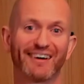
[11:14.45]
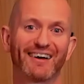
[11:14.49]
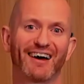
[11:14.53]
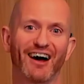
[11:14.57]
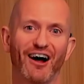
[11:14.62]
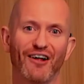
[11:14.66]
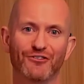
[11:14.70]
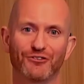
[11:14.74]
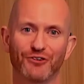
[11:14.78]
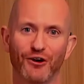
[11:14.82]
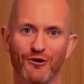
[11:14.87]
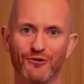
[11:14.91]

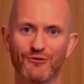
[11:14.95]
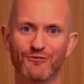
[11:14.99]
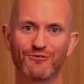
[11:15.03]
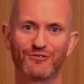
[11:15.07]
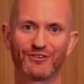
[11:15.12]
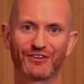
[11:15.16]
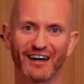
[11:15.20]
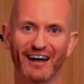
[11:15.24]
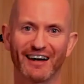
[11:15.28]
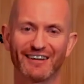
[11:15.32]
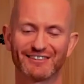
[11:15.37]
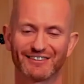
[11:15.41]
and don't
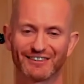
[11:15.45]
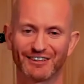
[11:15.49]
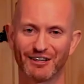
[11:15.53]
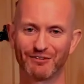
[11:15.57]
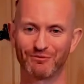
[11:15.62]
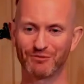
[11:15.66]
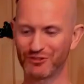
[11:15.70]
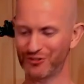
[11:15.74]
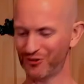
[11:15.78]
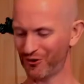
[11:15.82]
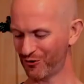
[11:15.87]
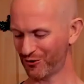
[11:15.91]
forget to keep
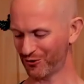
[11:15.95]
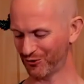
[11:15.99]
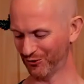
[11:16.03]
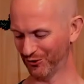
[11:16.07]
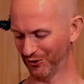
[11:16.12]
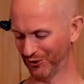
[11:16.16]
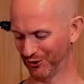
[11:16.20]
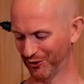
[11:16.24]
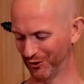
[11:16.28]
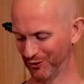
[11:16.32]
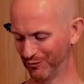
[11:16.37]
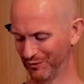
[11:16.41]
your shoulder in
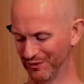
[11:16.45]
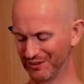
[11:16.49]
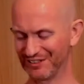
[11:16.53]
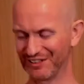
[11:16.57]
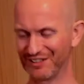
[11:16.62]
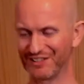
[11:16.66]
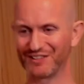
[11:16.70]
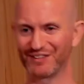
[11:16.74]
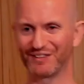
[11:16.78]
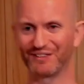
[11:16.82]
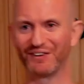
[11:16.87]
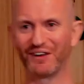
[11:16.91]
a good
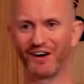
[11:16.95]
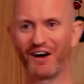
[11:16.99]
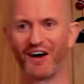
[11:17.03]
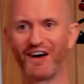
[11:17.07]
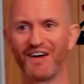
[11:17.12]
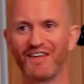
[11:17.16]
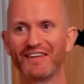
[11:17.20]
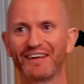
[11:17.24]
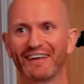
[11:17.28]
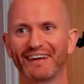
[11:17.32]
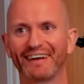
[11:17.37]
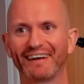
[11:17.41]
position there.
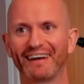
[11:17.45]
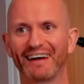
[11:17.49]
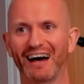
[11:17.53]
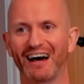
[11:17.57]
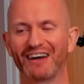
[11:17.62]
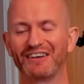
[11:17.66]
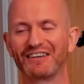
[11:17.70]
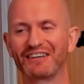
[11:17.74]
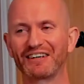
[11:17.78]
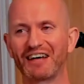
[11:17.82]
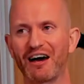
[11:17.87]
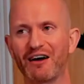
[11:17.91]

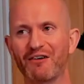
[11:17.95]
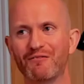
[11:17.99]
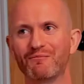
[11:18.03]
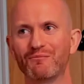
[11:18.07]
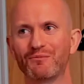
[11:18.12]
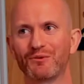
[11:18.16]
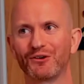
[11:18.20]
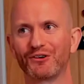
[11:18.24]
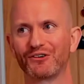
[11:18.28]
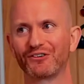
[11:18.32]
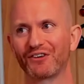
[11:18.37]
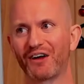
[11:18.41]
And again,
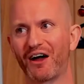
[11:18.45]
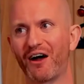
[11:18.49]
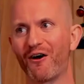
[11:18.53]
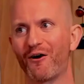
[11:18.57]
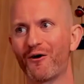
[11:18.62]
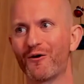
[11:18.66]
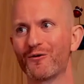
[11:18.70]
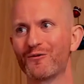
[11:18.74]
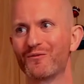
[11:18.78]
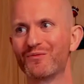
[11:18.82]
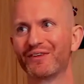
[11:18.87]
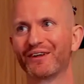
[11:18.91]
push
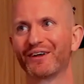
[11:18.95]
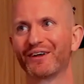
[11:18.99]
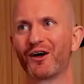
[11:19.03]
out.